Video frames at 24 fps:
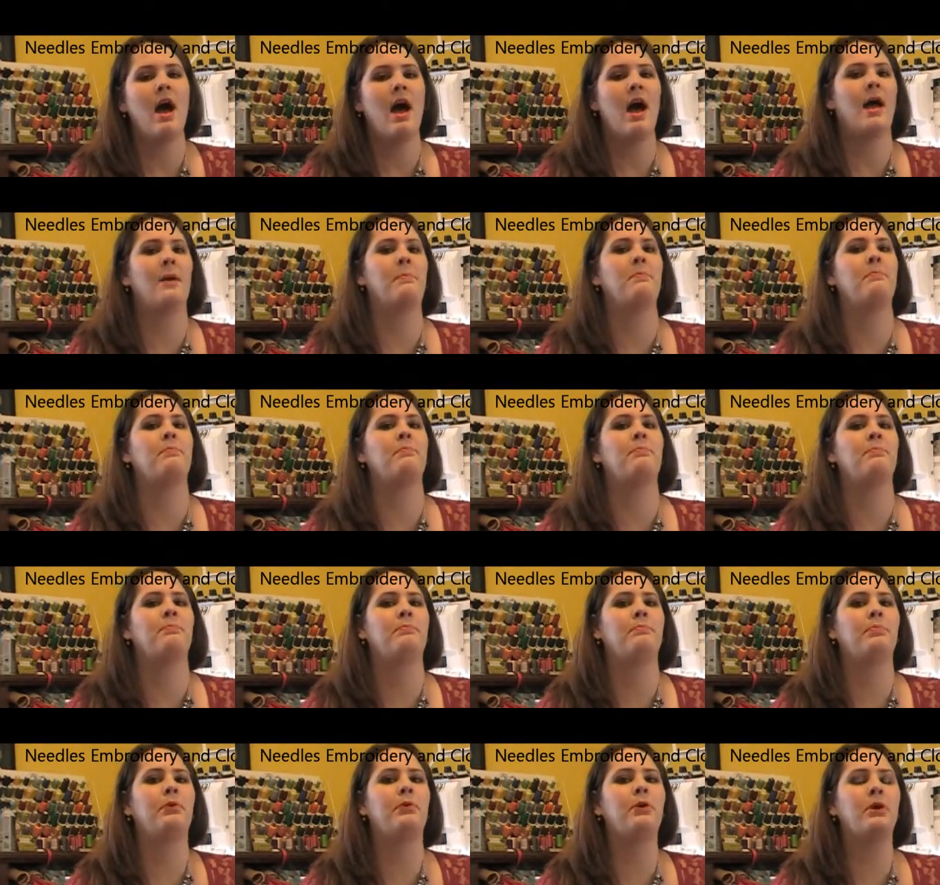I'm
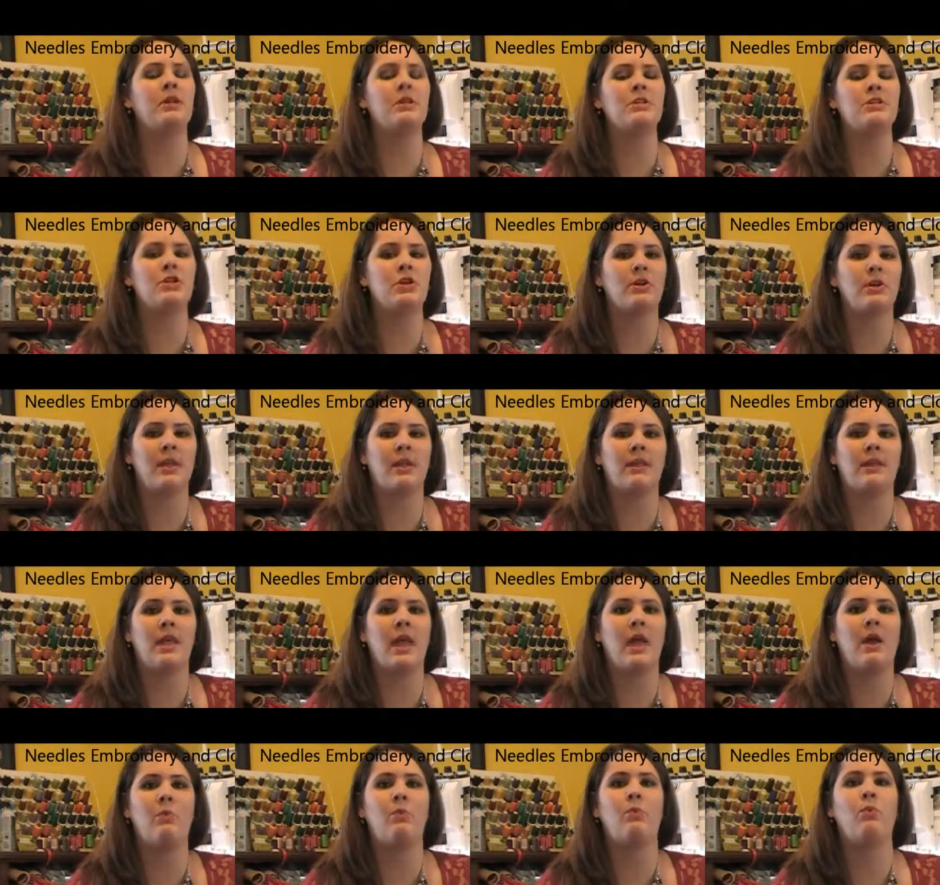pretty sure that
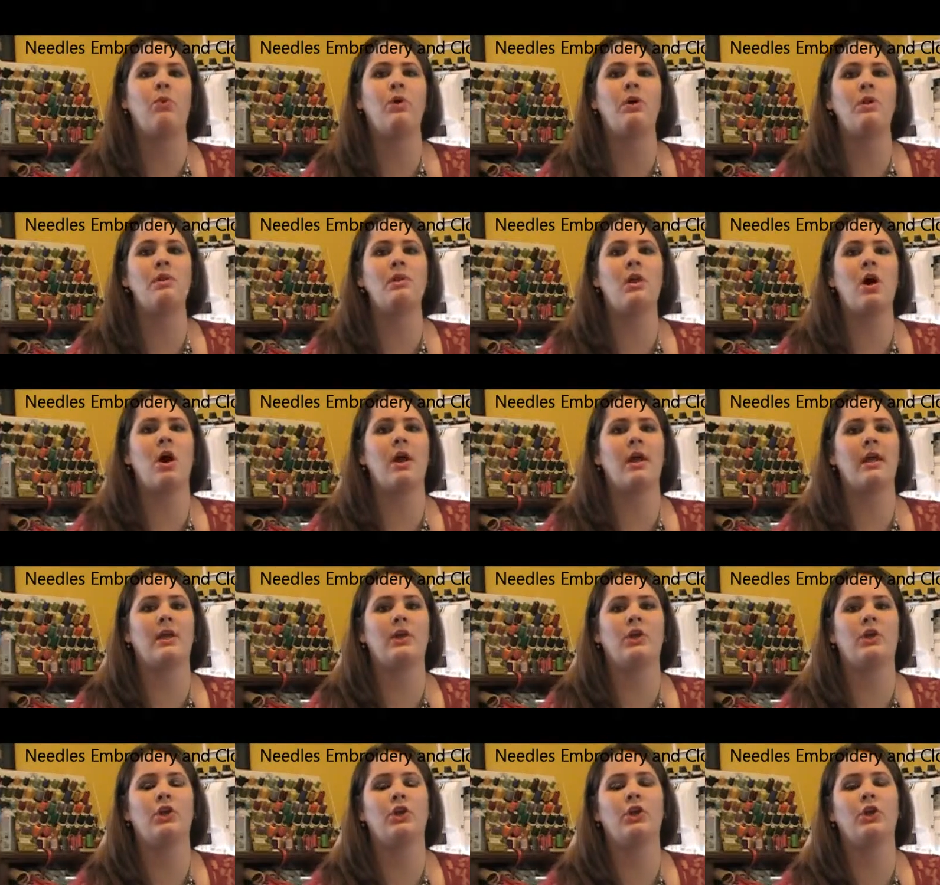they would not
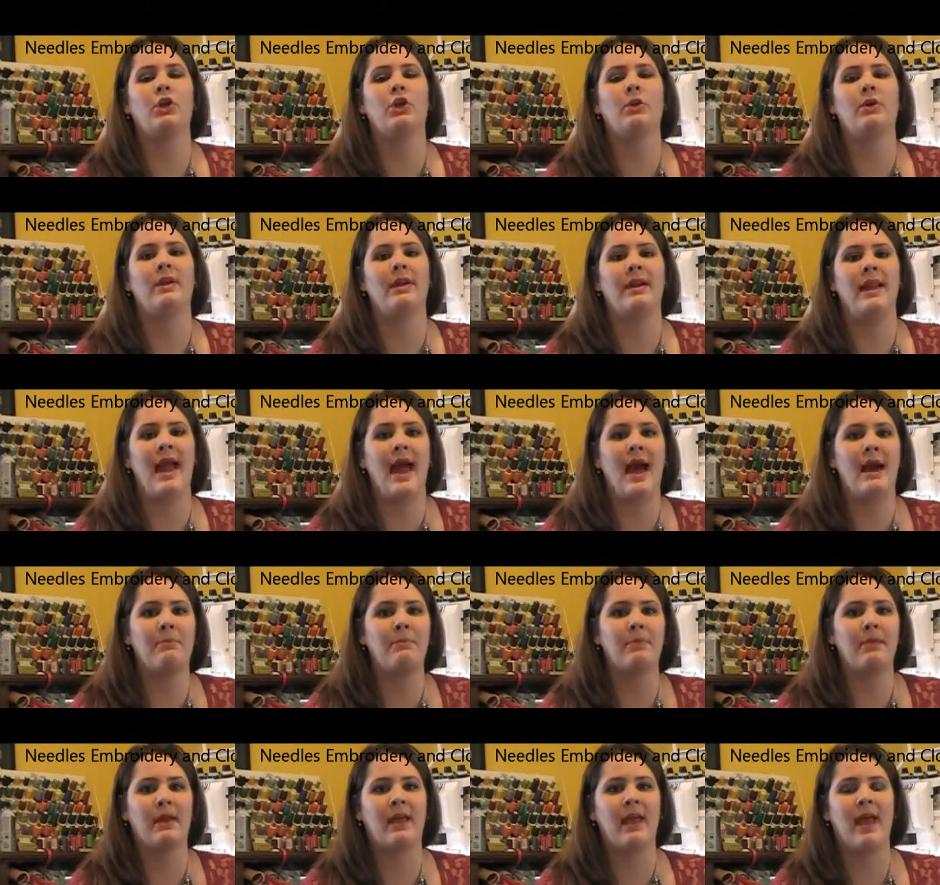include an
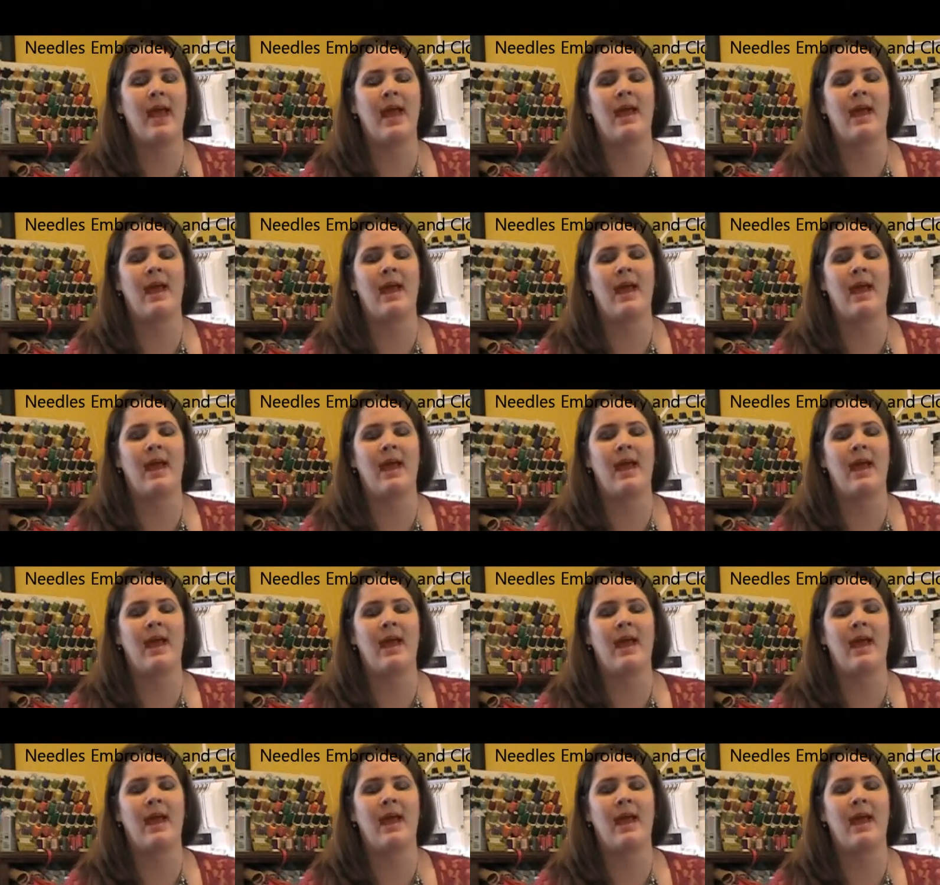applique.